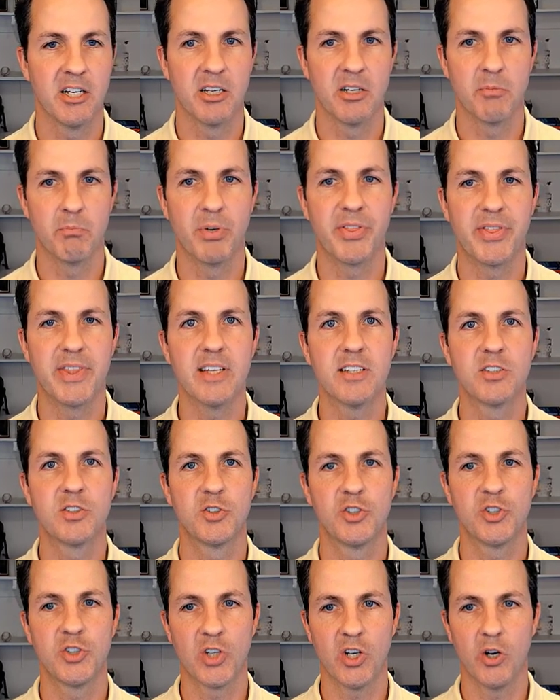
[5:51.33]
but this
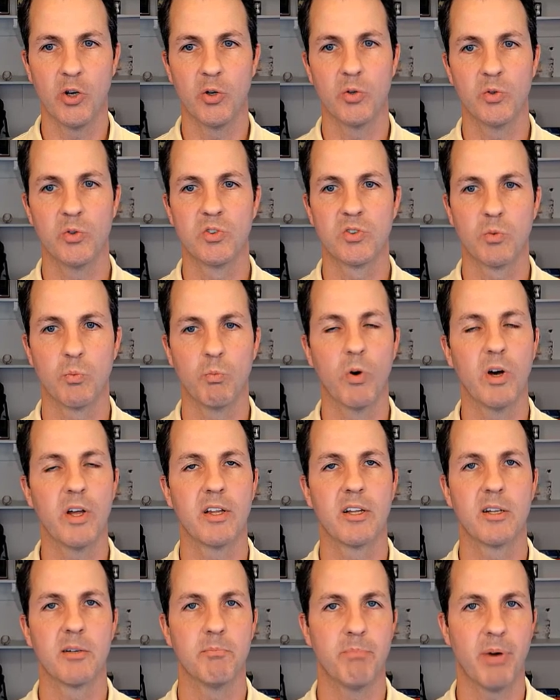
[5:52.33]
shows what
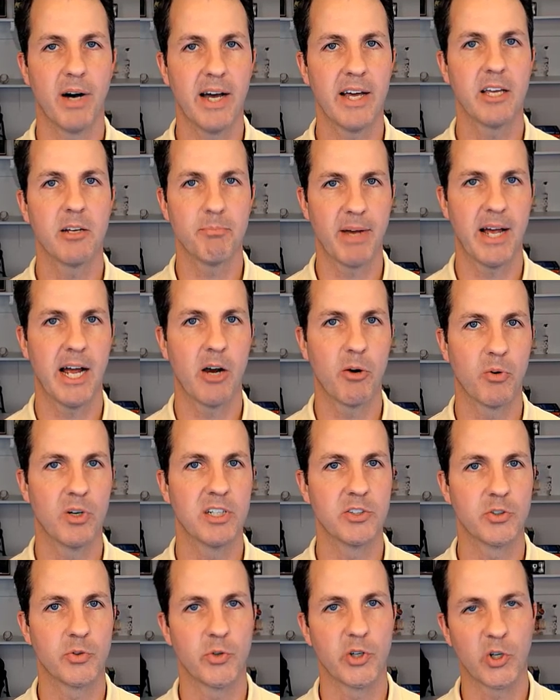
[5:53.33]
buying power
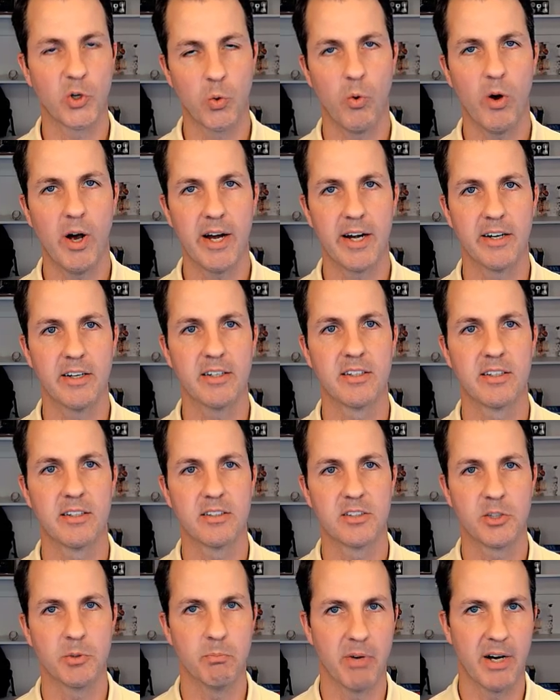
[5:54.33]
is required
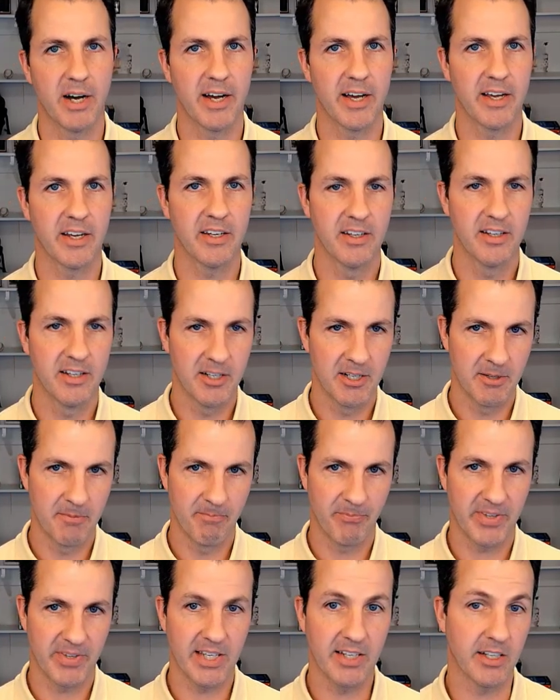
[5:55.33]
to buy
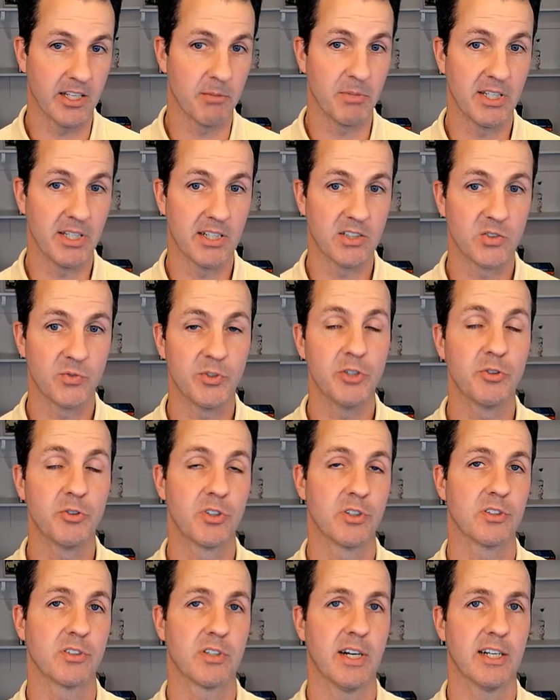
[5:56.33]
an MES
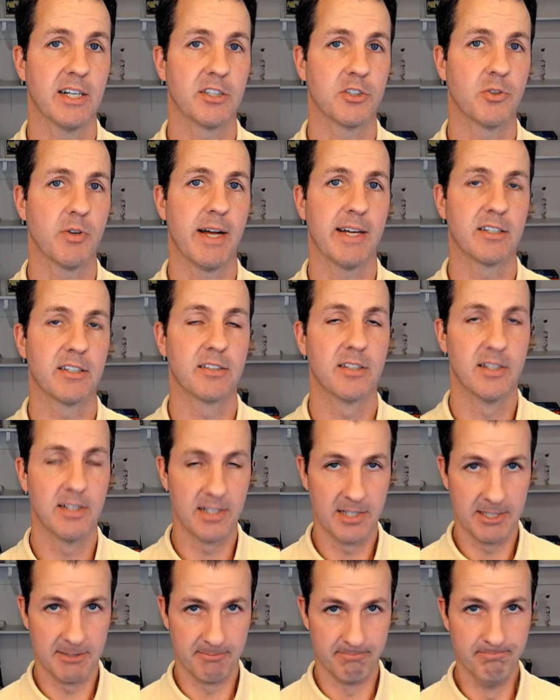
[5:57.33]
futures contract
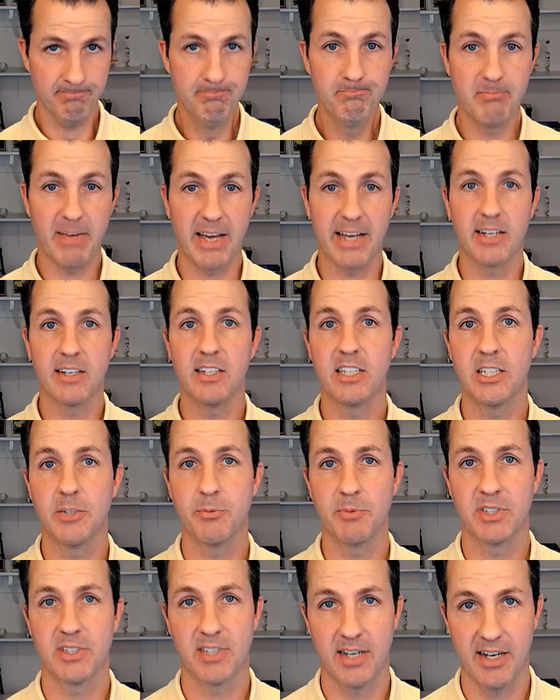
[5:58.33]
at any
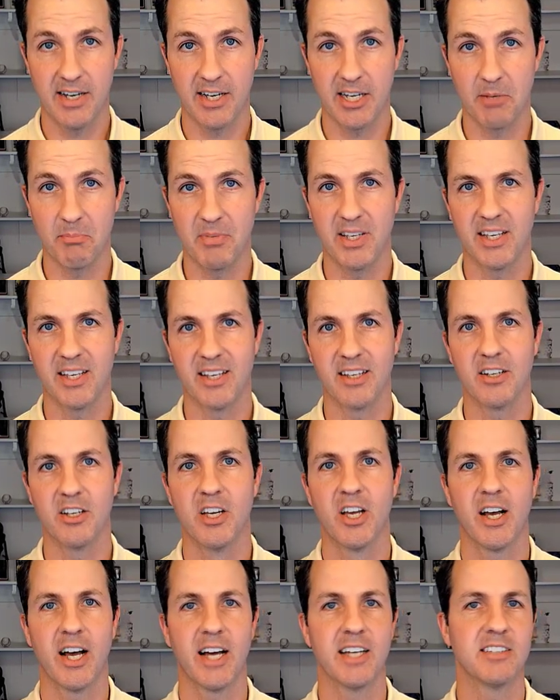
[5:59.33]
given time. And
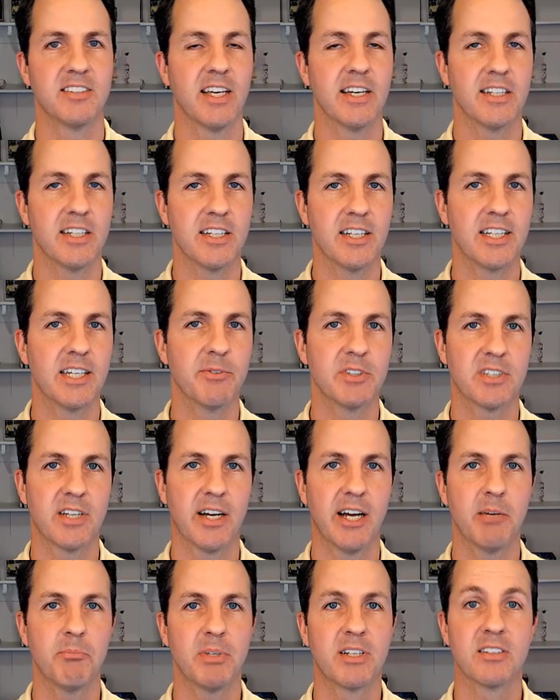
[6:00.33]
I say at any given
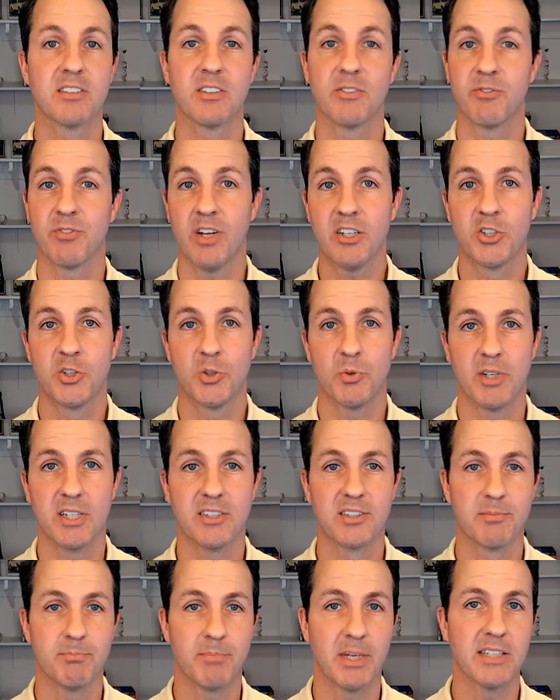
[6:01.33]
time because it
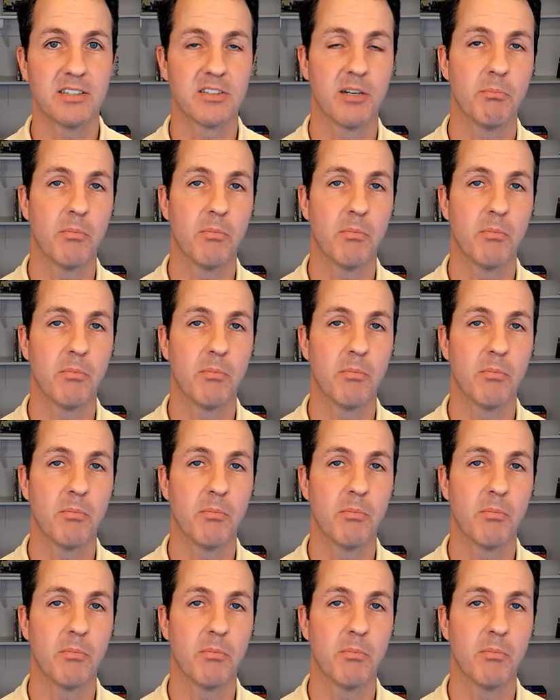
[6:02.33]
fluctuates based on